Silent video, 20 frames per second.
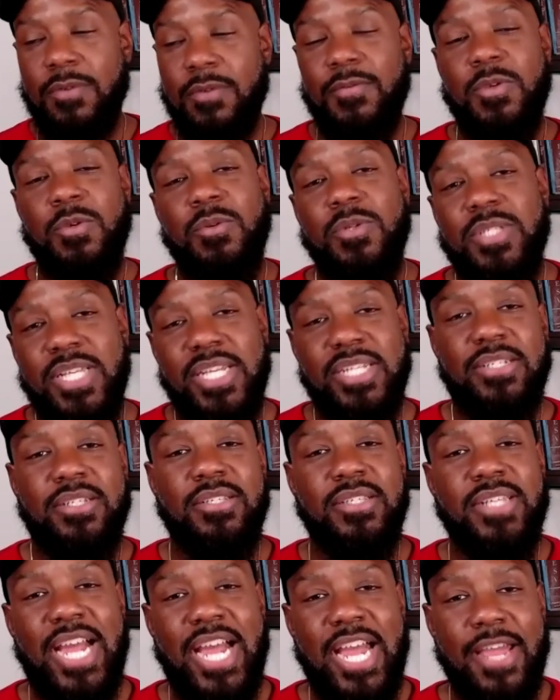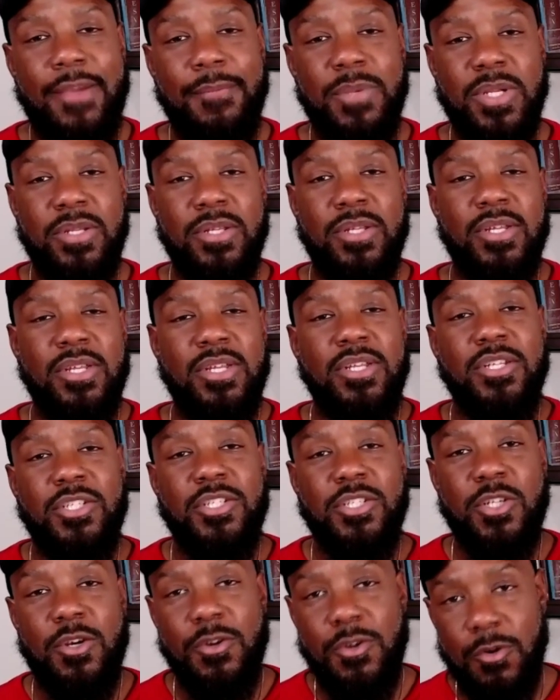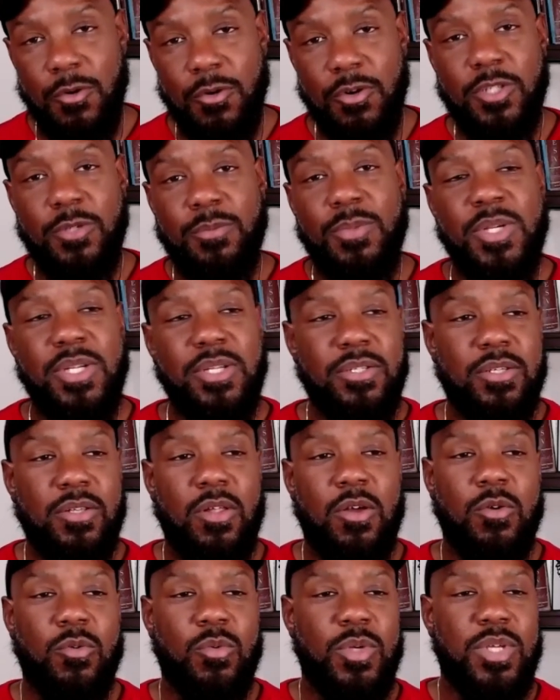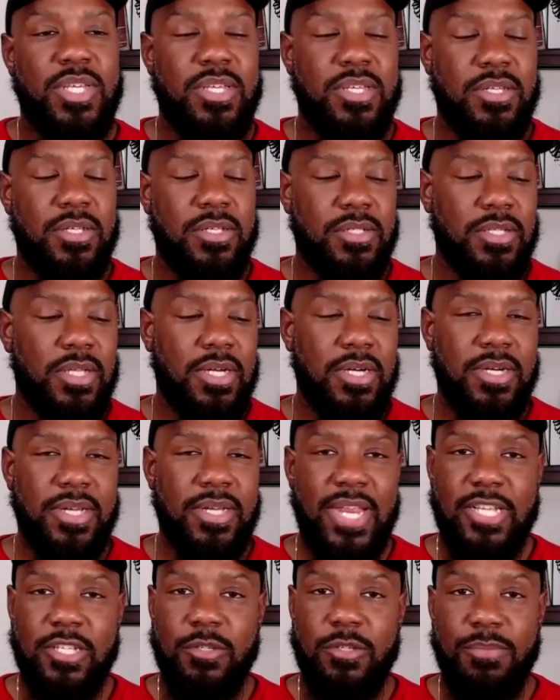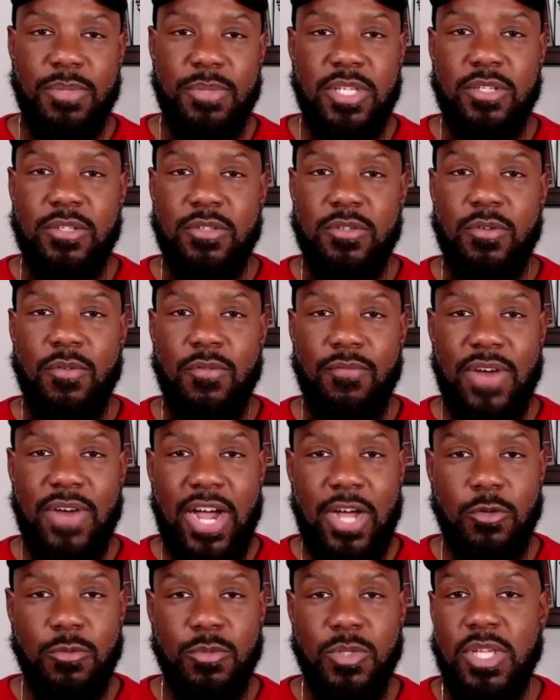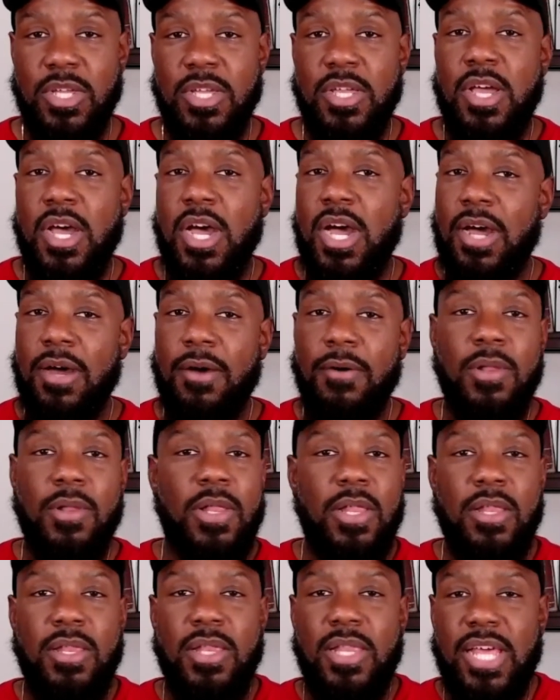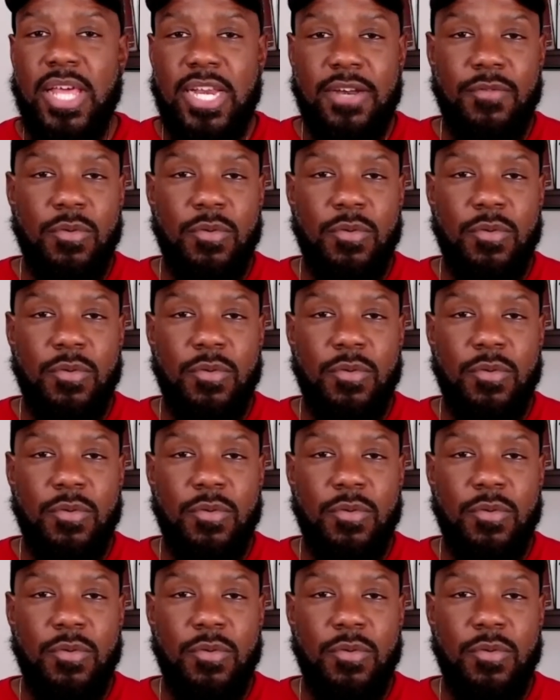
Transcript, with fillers: for you to take the time and share your experience along with his, uh, that speaks volumes. Uh, let